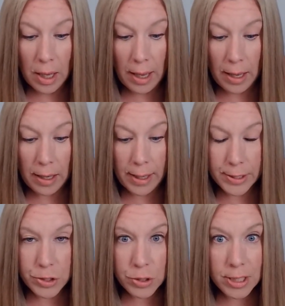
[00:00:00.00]

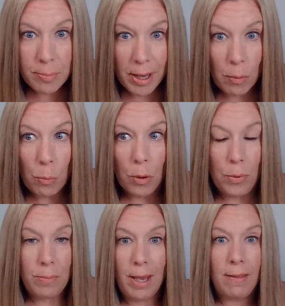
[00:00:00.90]
it's usually about what
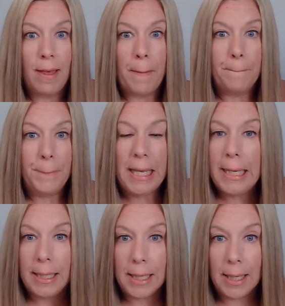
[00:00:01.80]
we make that
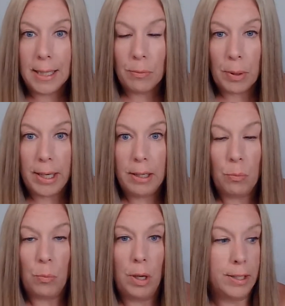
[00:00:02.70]
mean, right?
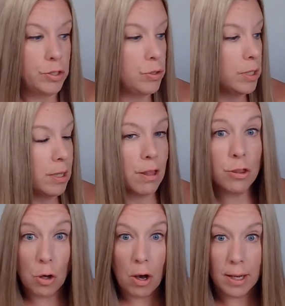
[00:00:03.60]
It's usually the
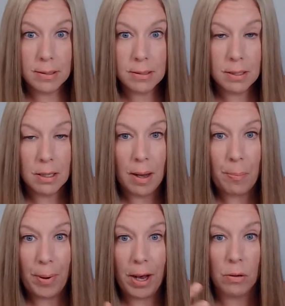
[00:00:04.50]
thoughts
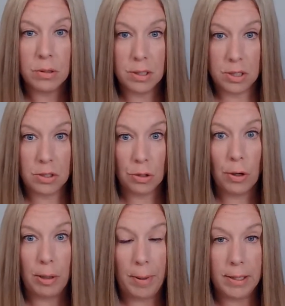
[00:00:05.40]
about the
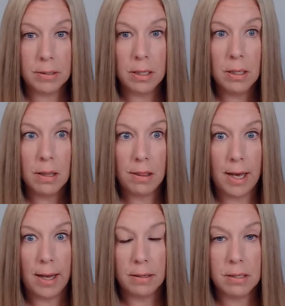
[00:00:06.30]
disagreement
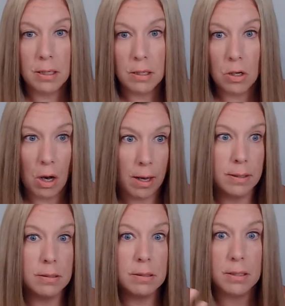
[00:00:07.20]
that
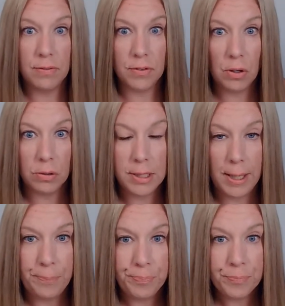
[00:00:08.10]
cause the
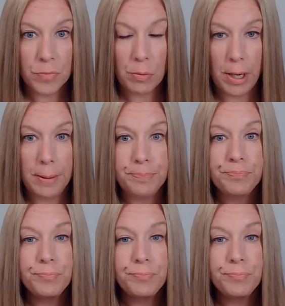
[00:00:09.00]
difficulty, right?